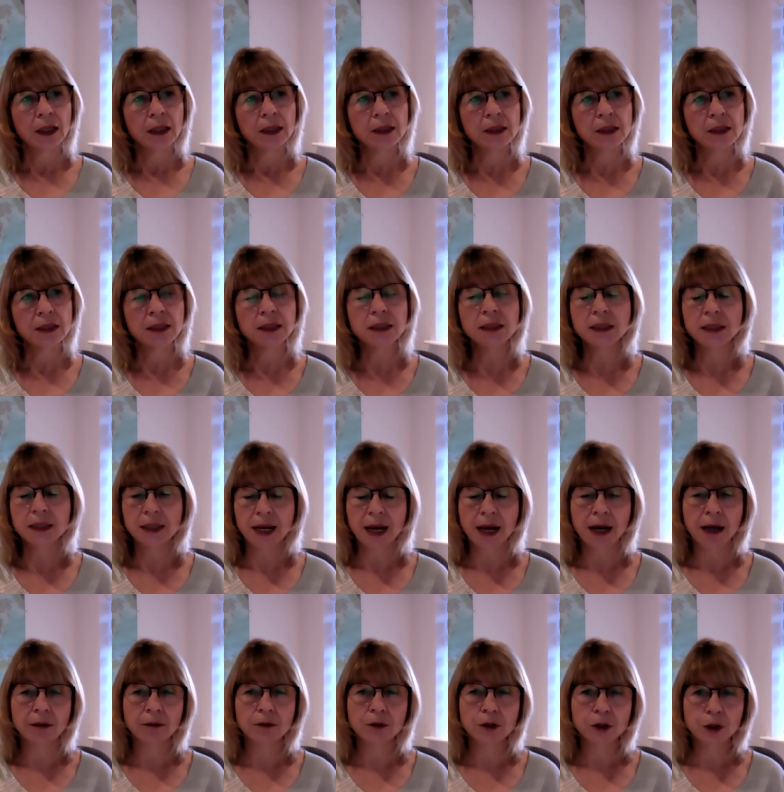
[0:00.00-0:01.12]
consider
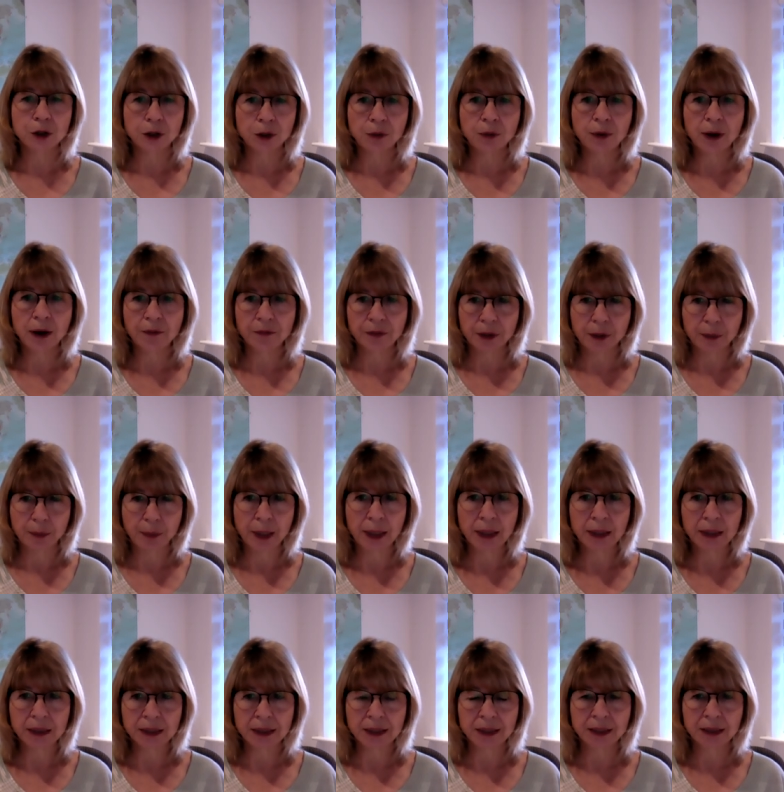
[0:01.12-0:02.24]
now, do you have the
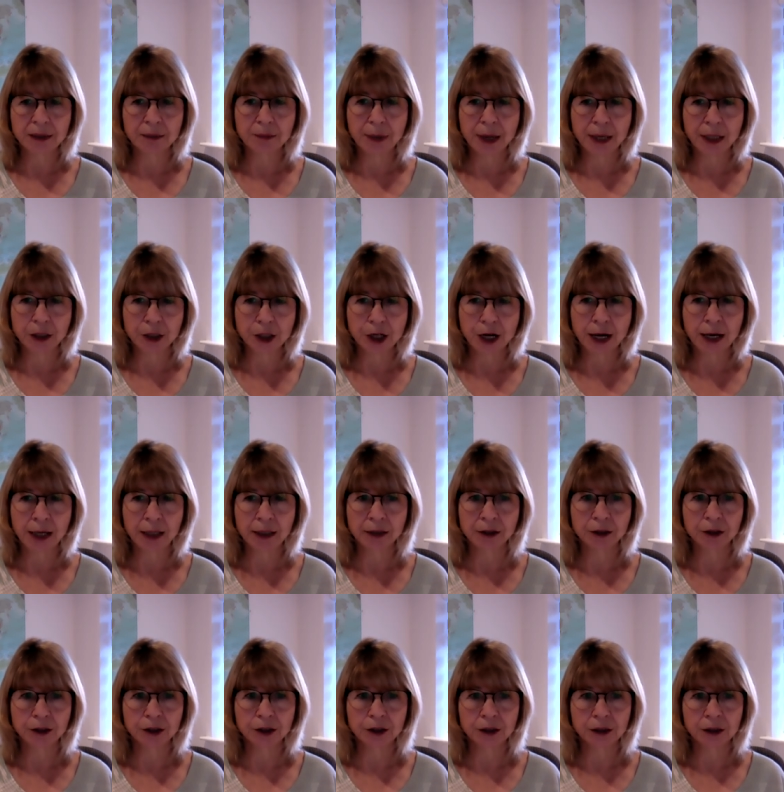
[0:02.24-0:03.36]
ability to make
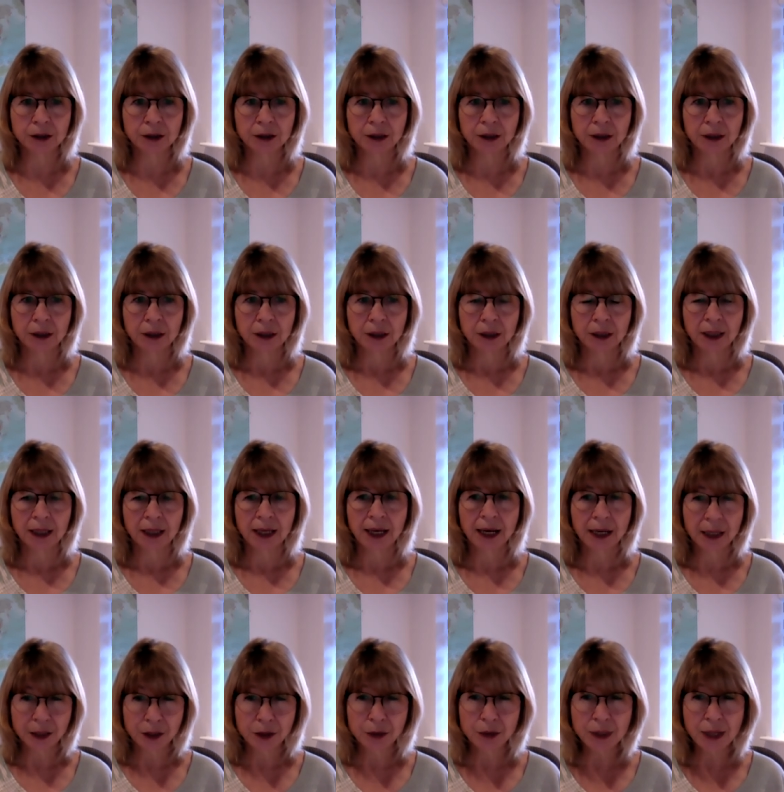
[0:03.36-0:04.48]
change?
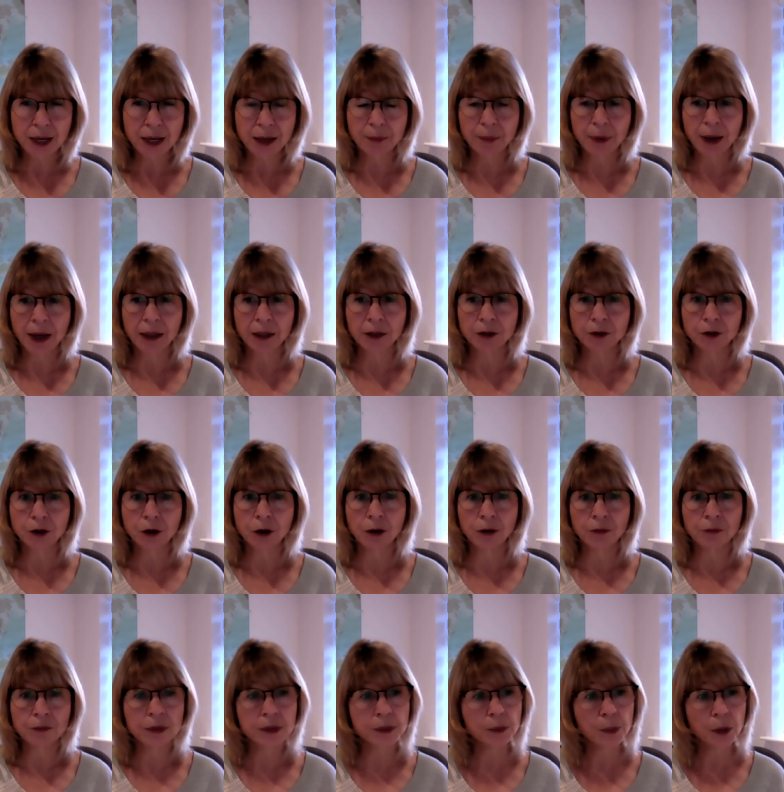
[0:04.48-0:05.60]
Can you take back control
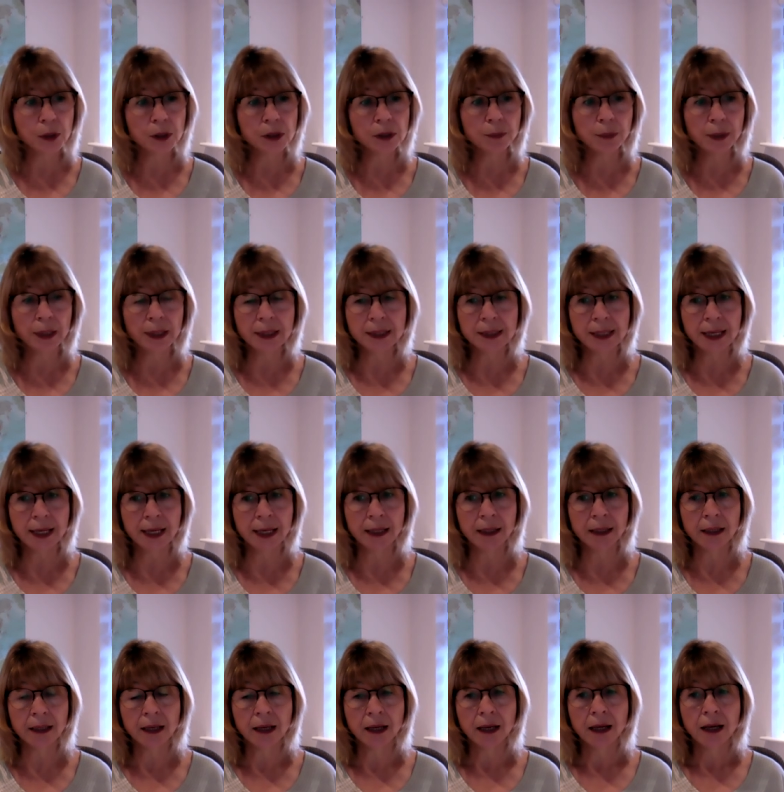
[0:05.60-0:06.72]
and responsibility
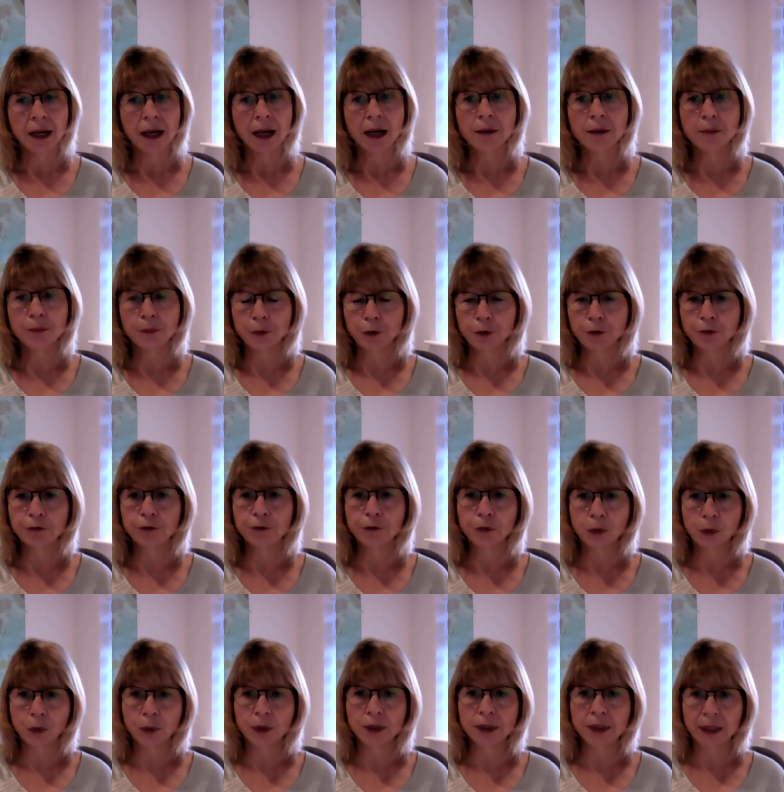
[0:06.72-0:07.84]
and move
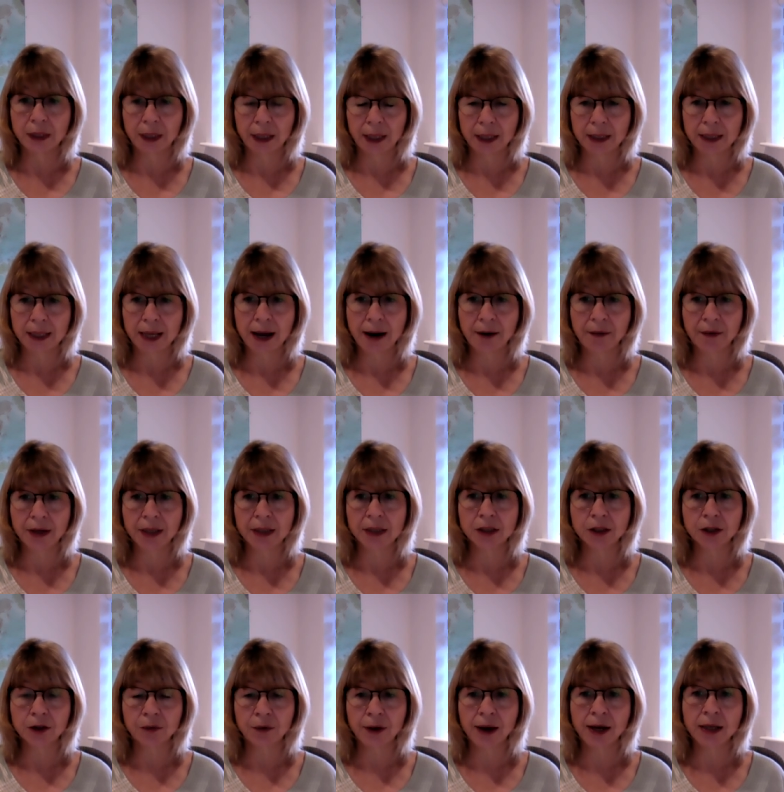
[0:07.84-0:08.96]
forward in these areas
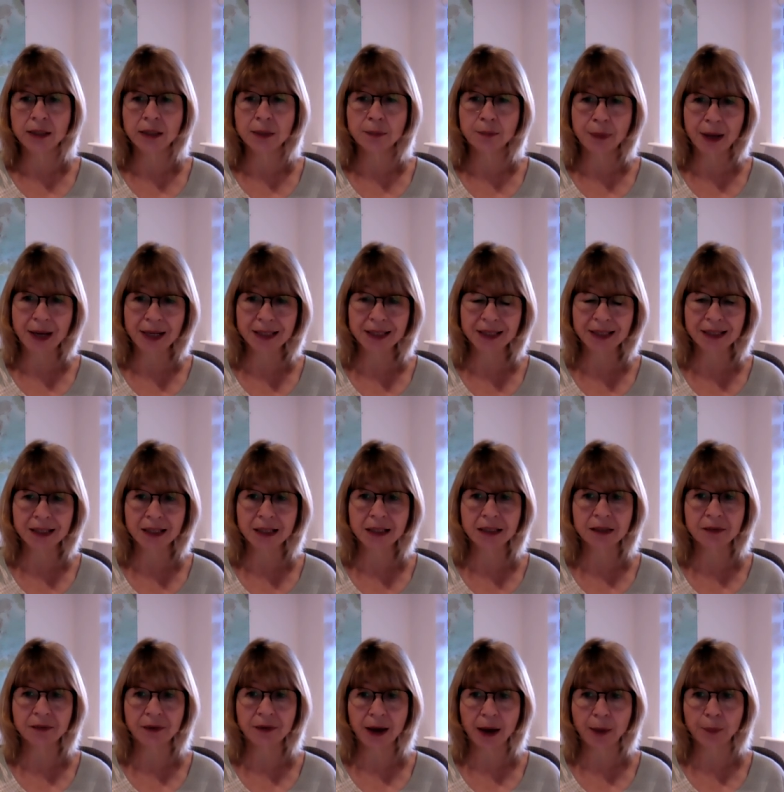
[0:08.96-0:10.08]
to create a better sense
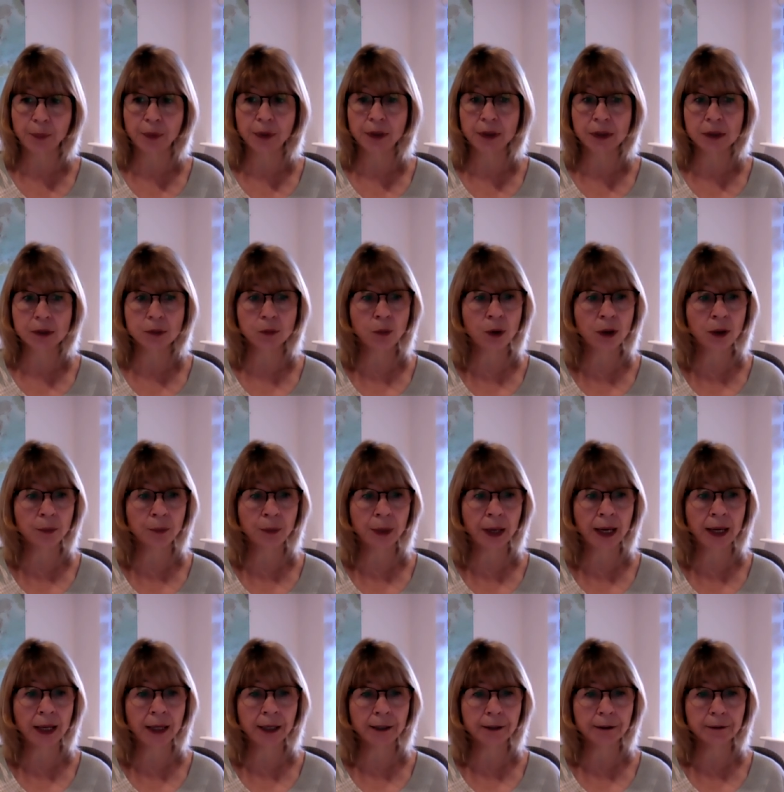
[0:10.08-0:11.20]
of happiness and
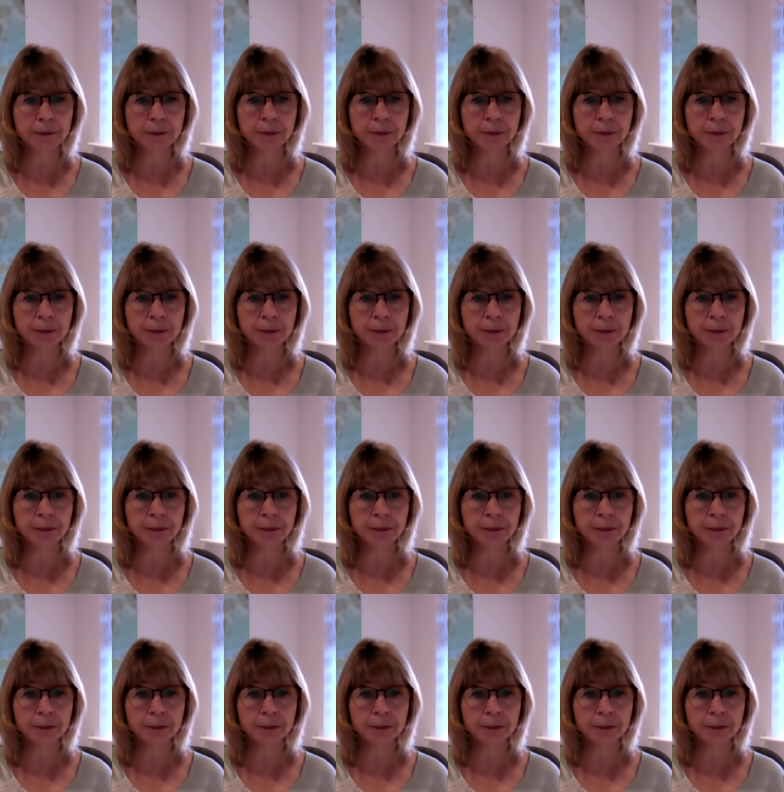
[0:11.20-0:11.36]
well-being?